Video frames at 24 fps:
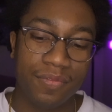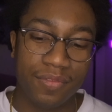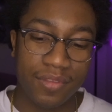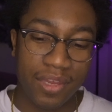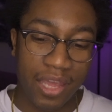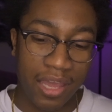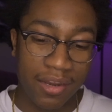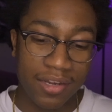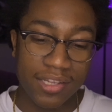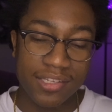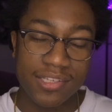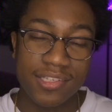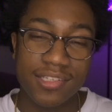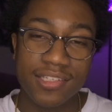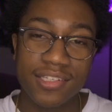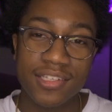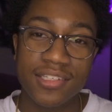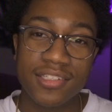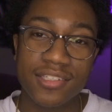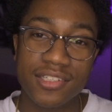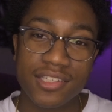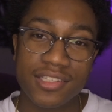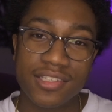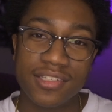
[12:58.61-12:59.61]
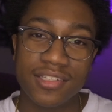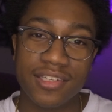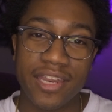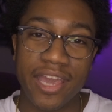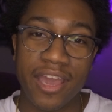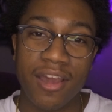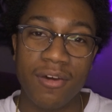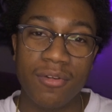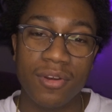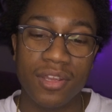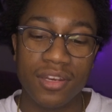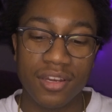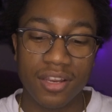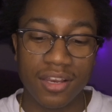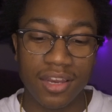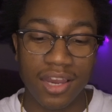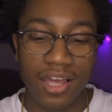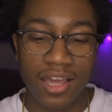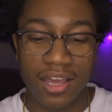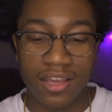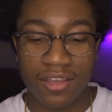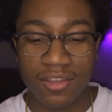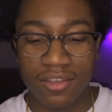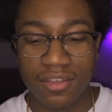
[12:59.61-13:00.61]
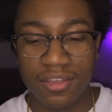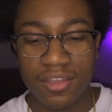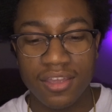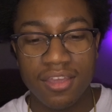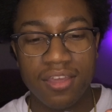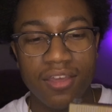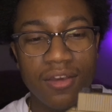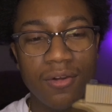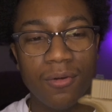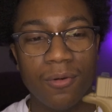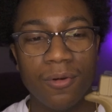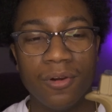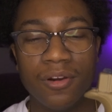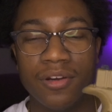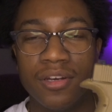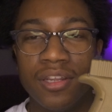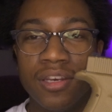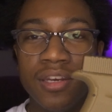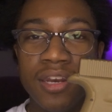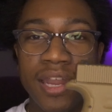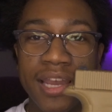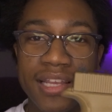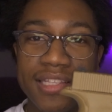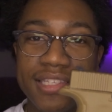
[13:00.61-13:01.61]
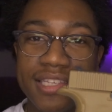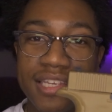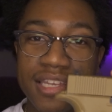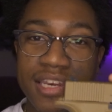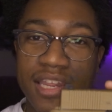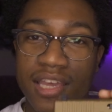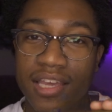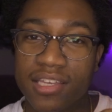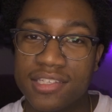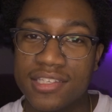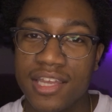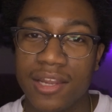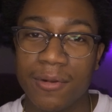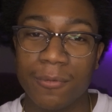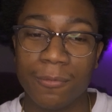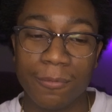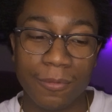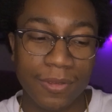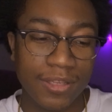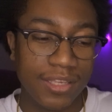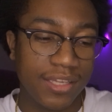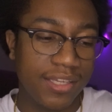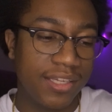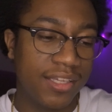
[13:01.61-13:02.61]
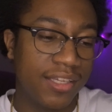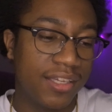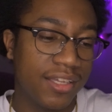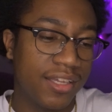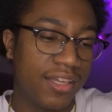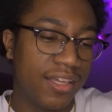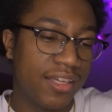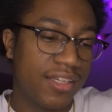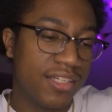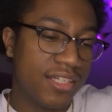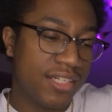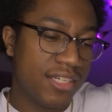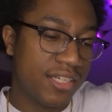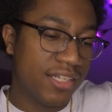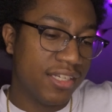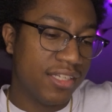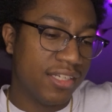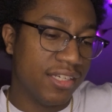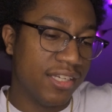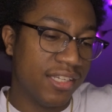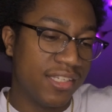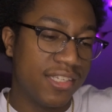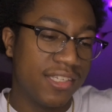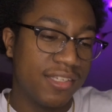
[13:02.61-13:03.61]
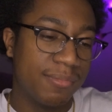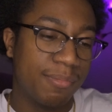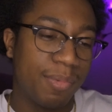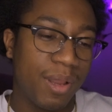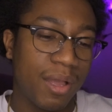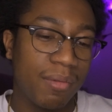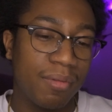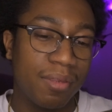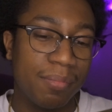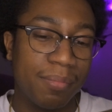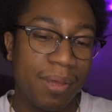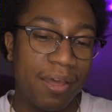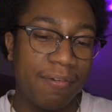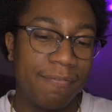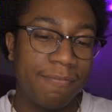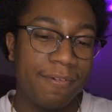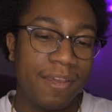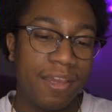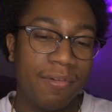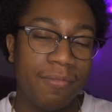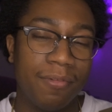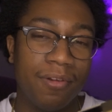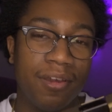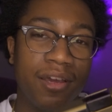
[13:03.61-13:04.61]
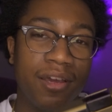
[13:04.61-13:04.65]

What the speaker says: Now, this isn't just down in Glock or the 19X. This is probably my favorite